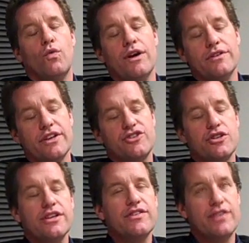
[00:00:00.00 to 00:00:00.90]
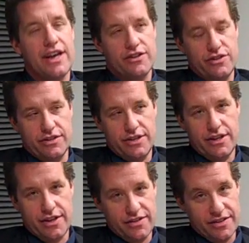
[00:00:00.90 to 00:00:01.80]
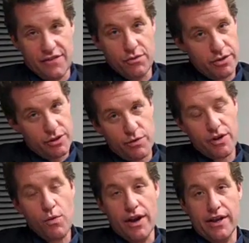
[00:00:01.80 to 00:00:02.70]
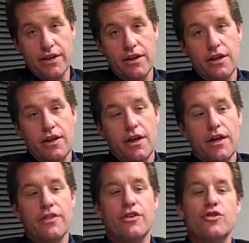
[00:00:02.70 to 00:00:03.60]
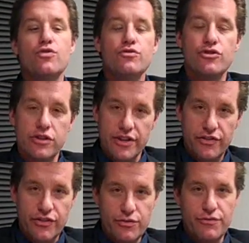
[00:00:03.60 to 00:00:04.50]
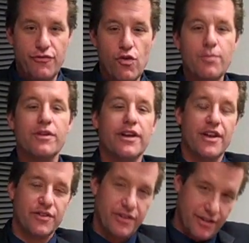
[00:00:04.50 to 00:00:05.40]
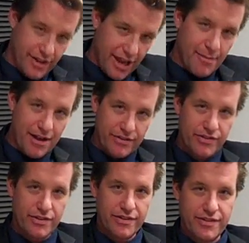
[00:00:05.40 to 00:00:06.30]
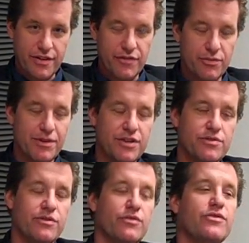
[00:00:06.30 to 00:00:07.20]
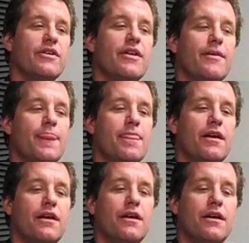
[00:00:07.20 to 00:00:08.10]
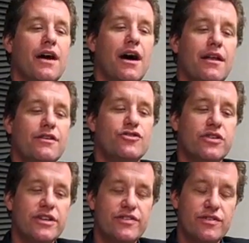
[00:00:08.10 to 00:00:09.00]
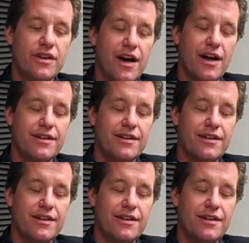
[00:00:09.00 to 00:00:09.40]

Well, the Schlitz actually never really went away. The new Schlitz, the new formula, has came out since Duffy's been introduced. Schlitz,